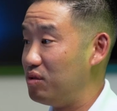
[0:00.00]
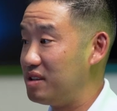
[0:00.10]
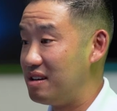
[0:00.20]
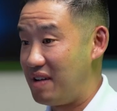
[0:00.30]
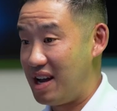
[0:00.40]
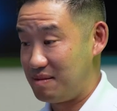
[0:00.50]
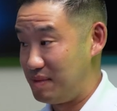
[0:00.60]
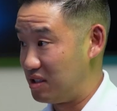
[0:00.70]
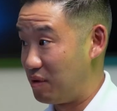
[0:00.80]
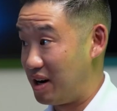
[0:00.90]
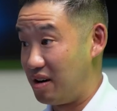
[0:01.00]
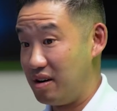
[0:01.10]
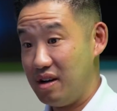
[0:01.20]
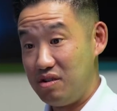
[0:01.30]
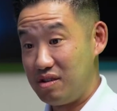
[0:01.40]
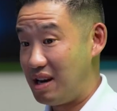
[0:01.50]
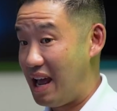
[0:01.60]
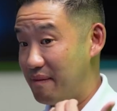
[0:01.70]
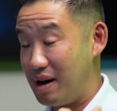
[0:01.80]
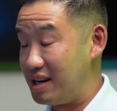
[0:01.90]
only investments where you can
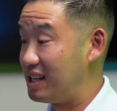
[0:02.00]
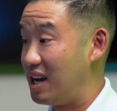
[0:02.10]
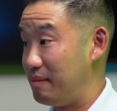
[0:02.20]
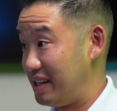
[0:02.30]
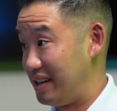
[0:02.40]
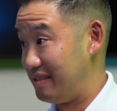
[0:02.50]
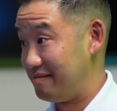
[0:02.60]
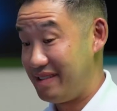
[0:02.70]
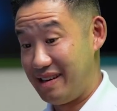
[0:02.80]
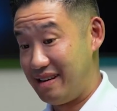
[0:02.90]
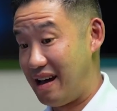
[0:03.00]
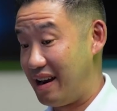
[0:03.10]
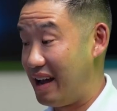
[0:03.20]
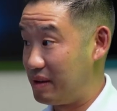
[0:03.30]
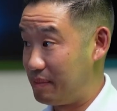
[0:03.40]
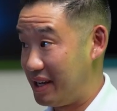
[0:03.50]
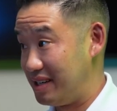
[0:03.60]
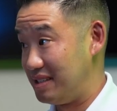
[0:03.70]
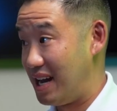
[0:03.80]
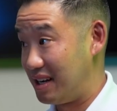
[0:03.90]
have money coming in and not have to pay
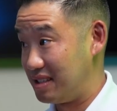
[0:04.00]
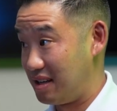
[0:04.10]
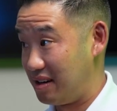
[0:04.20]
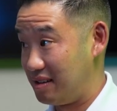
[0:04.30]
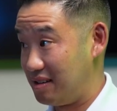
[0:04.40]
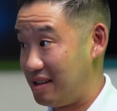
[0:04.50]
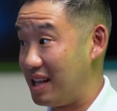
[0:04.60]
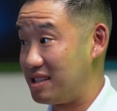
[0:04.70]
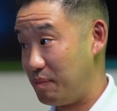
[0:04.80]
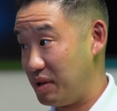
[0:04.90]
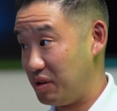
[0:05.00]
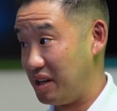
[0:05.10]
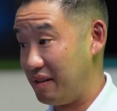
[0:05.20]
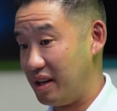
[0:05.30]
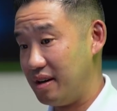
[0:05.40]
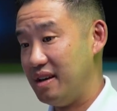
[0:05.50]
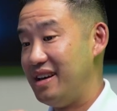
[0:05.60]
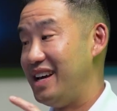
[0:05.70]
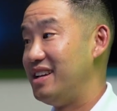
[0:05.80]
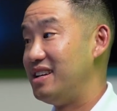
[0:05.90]
any taxes on it. That's the beauty of it.
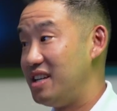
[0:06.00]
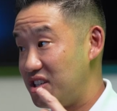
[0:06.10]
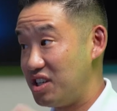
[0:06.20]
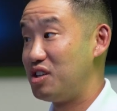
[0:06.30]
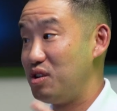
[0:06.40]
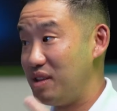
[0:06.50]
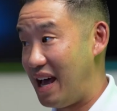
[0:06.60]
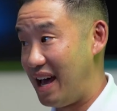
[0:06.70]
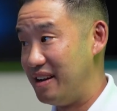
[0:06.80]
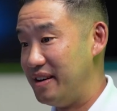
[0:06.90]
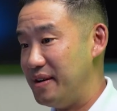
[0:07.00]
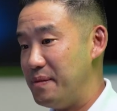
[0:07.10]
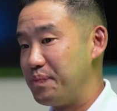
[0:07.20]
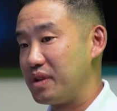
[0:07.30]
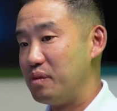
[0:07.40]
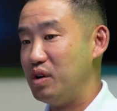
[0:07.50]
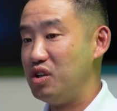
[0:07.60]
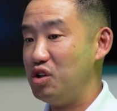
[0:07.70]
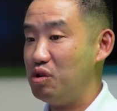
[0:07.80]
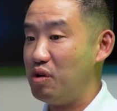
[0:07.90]
Yeah. In addition to that, when
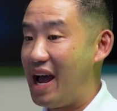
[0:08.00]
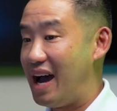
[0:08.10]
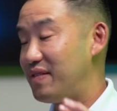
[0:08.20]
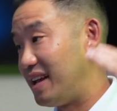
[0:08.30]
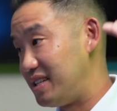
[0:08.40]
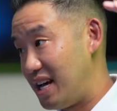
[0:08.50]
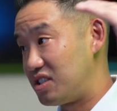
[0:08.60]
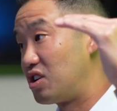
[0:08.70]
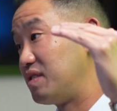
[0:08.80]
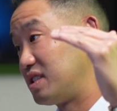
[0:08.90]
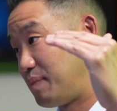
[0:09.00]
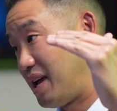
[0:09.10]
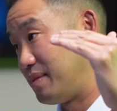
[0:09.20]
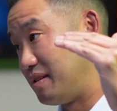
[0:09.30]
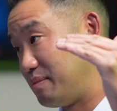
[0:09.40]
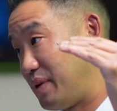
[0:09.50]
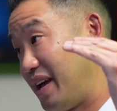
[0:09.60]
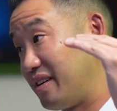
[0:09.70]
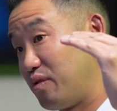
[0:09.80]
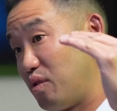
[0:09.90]
you have that debt service payment
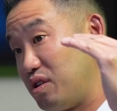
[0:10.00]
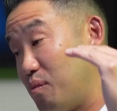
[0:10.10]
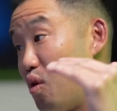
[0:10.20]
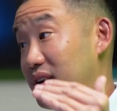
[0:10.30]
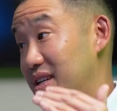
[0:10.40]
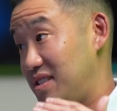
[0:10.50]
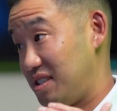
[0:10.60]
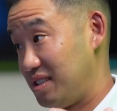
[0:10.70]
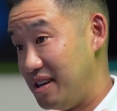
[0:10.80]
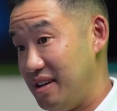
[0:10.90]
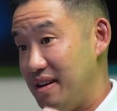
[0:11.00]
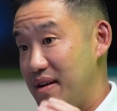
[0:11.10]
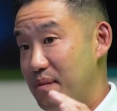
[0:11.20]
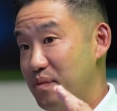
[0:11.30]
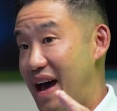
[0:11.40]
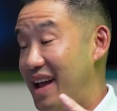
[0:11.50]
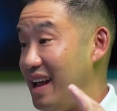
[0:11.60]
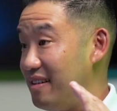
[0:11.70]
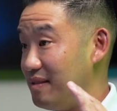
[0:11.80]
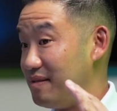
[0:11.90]
paying for your mortgage, that
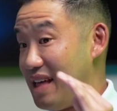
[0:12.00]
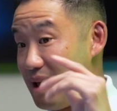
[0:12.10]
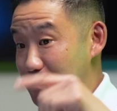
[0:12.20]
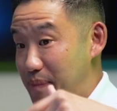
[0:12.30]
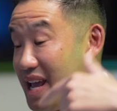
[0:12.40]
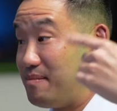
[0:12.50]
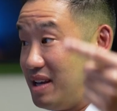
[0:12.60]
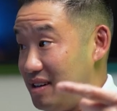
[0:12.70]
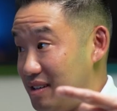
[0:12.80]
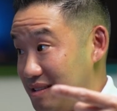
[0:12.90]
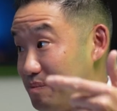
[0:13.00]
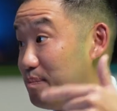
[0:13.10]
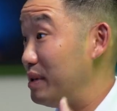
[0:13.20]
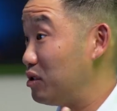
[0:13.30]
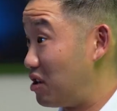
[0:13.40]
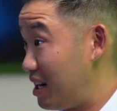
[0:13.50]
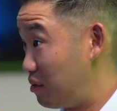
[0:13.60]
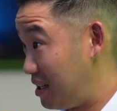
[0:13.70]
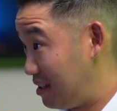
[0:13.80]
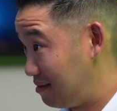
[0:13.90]
payment builds your
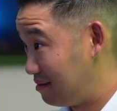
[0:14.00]
equity.